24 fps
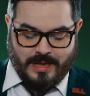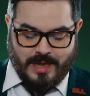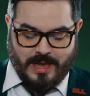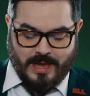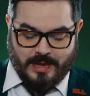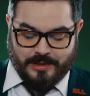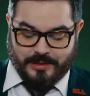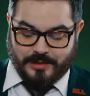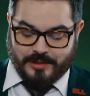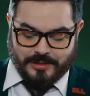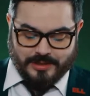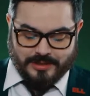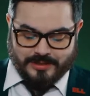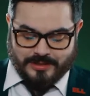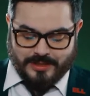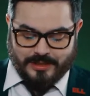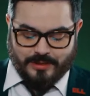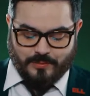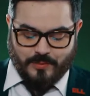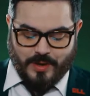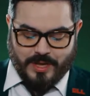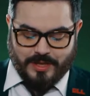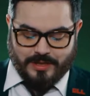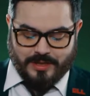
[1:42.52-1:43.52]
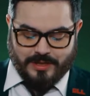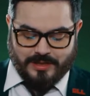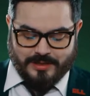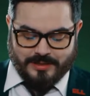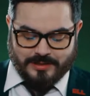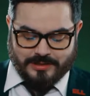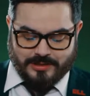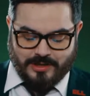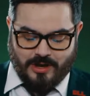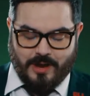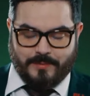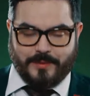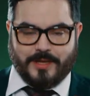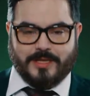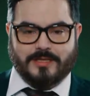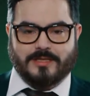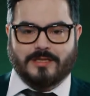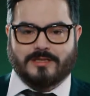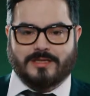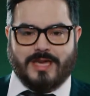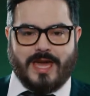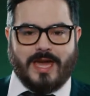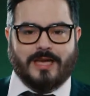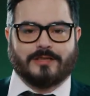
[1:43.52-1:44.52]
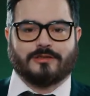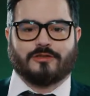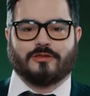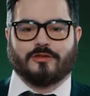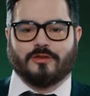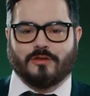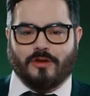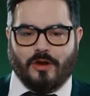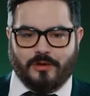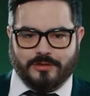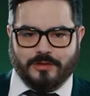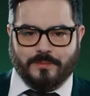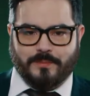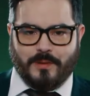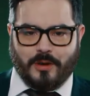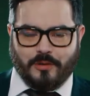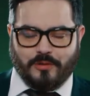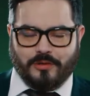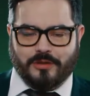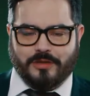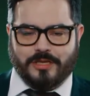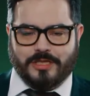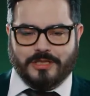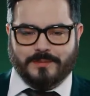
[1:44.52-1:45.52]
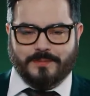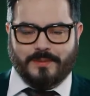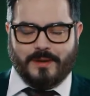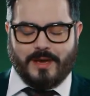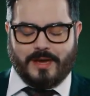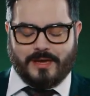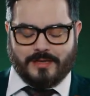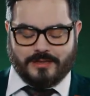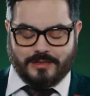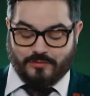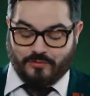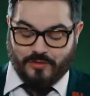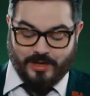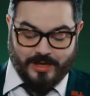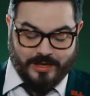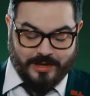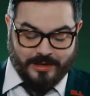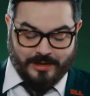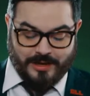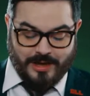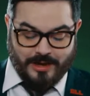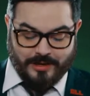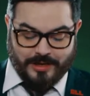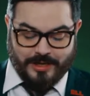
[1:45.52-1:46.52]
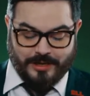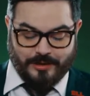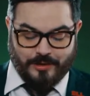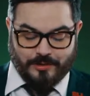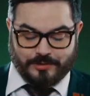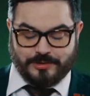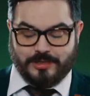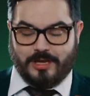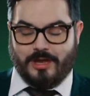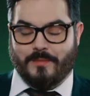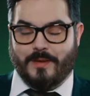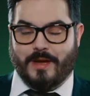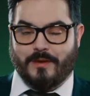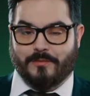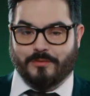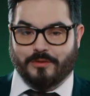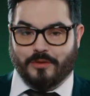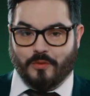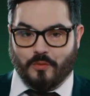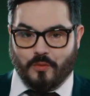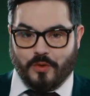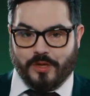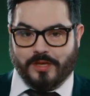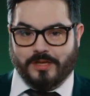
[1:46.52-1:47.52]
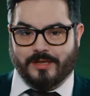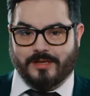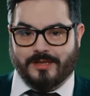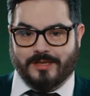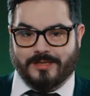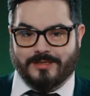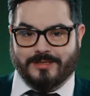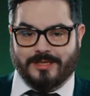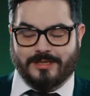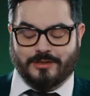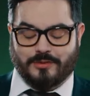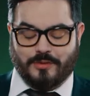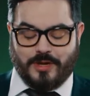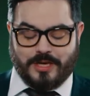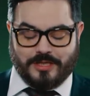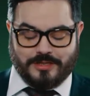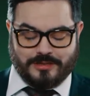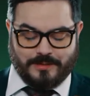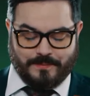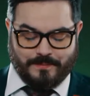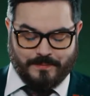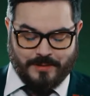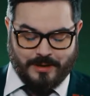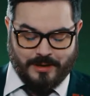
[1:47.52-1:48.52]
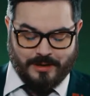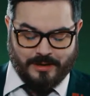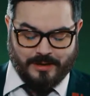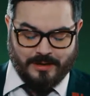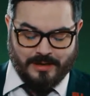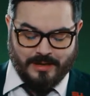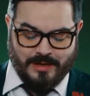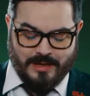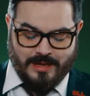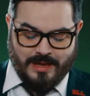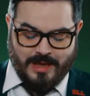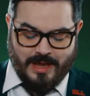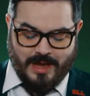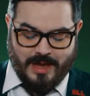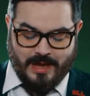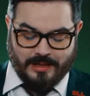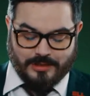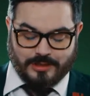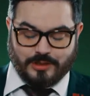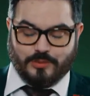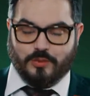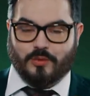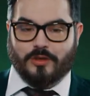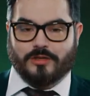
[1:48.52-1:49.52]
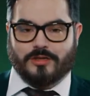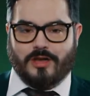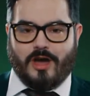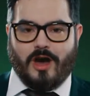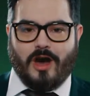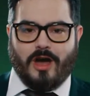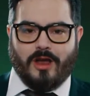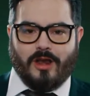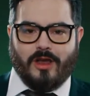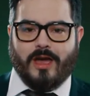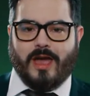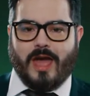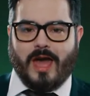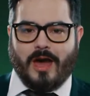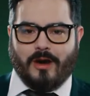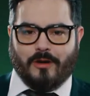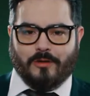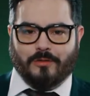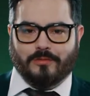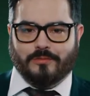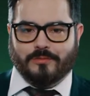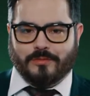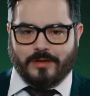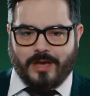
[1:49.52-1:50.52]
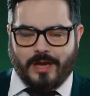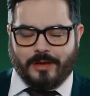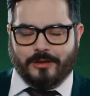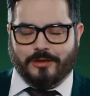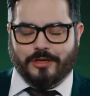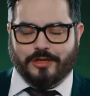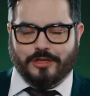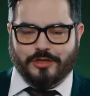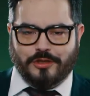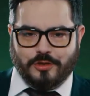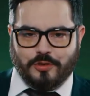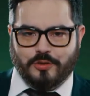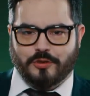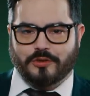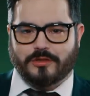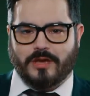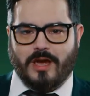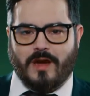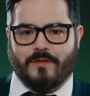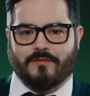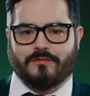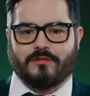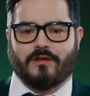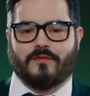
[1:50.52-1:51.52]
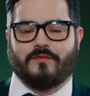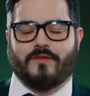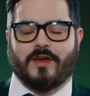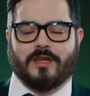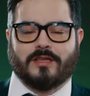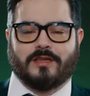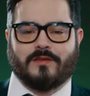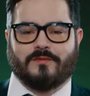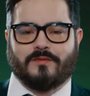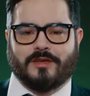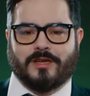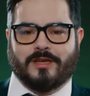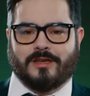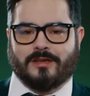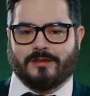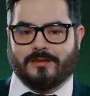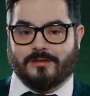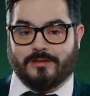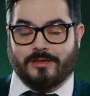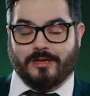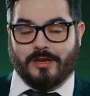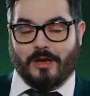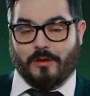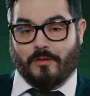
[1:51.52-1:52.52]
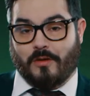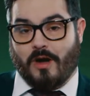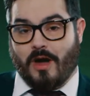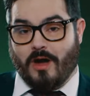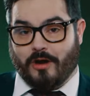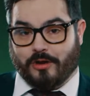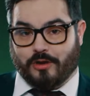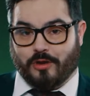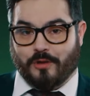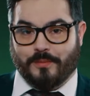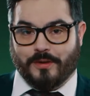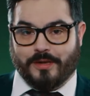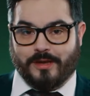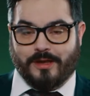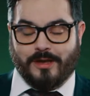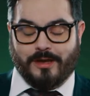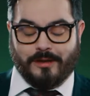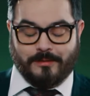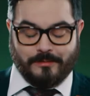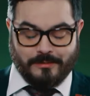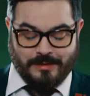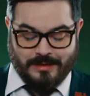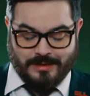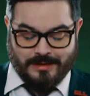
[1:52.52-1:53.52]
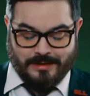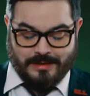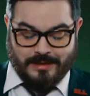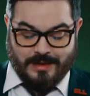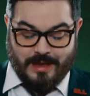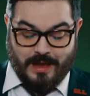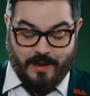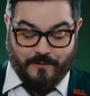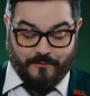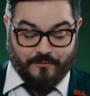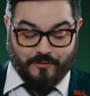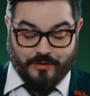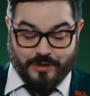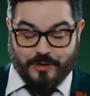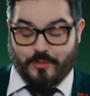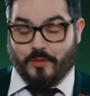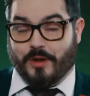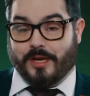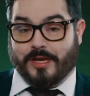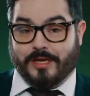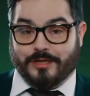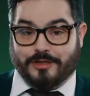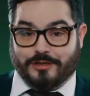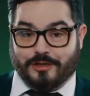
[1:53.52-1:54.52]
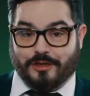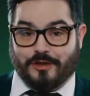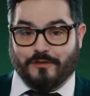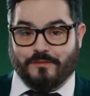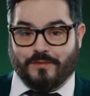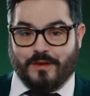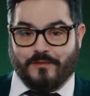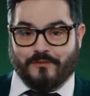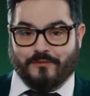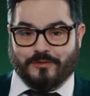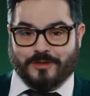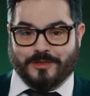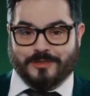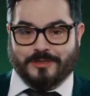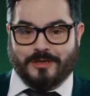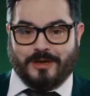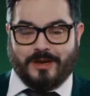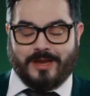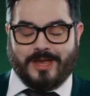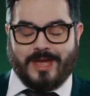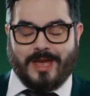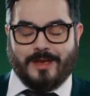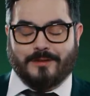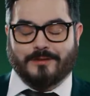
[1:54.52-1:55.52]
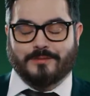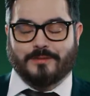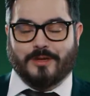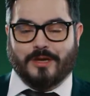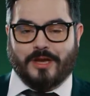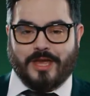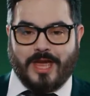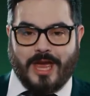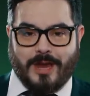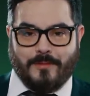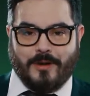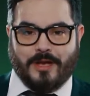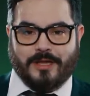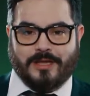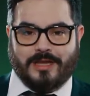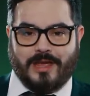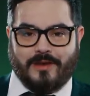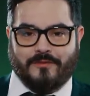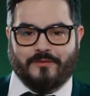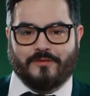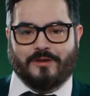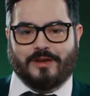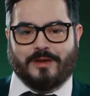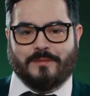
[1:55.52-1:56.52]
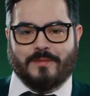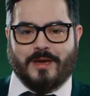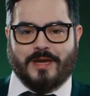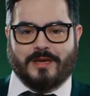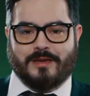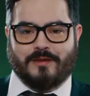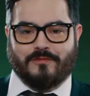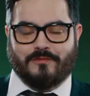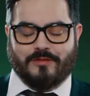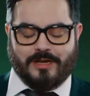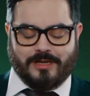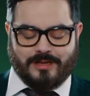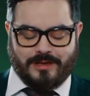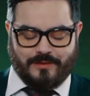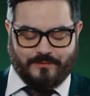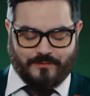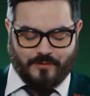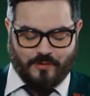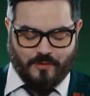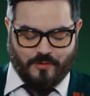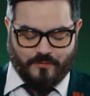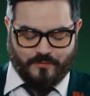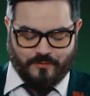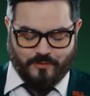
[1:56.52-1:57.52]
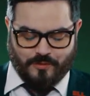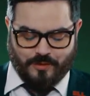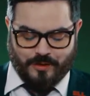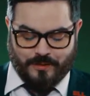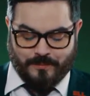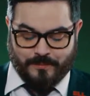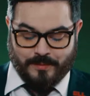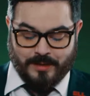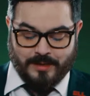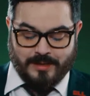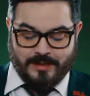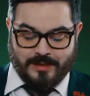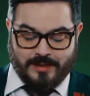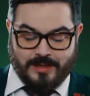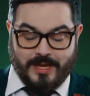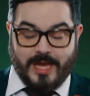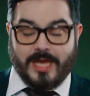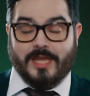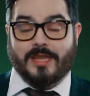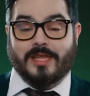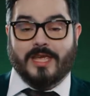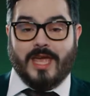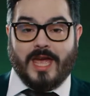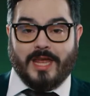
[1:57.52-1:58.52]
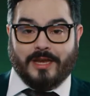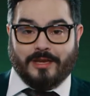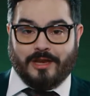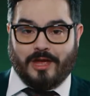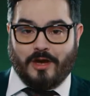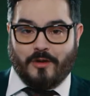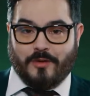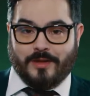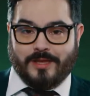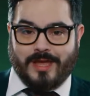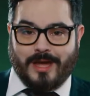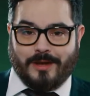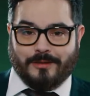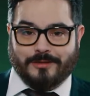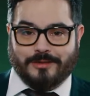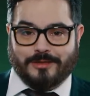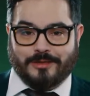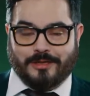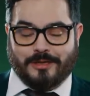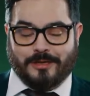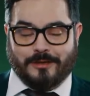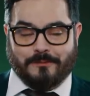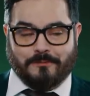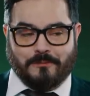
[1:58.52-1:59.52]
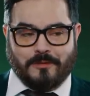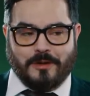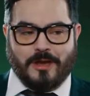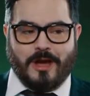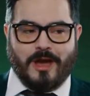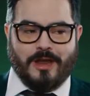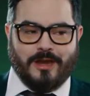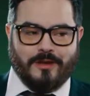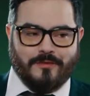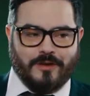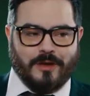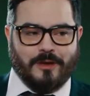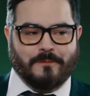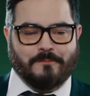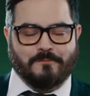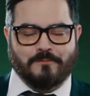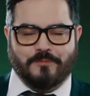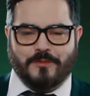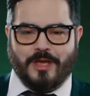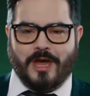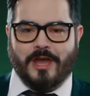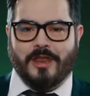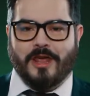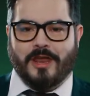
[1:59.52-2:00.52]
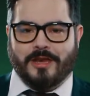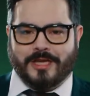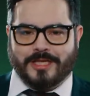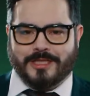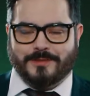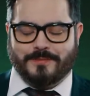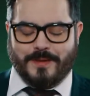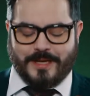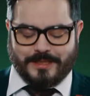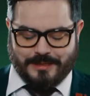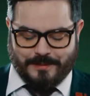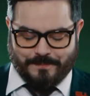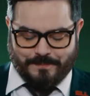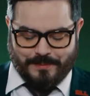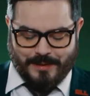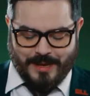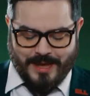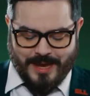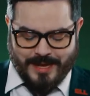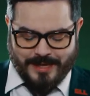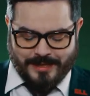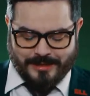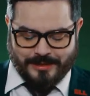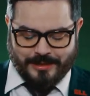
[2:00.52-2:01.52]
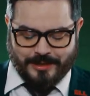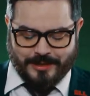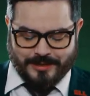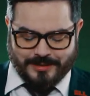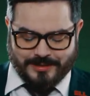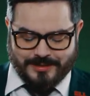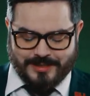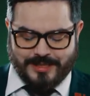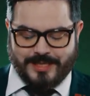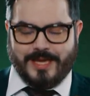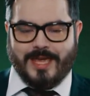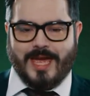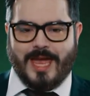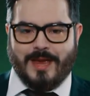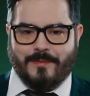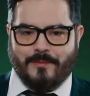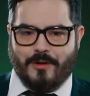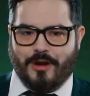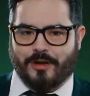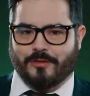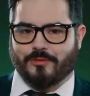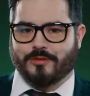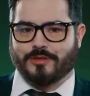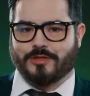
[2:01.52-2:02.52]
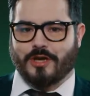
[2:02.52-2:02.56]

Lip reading: you can just see the way that he's timing his attacks onto both of these players. He's really unlucky not to come out with the win in this situation, but just wanted to highlight how you can use cover effectively and, you know, arguably a free win. It should have been for inside games, but Kaymind definitely made it really difficult for him in the end, going down to kind of an unexpected play. And you can see Kaymind was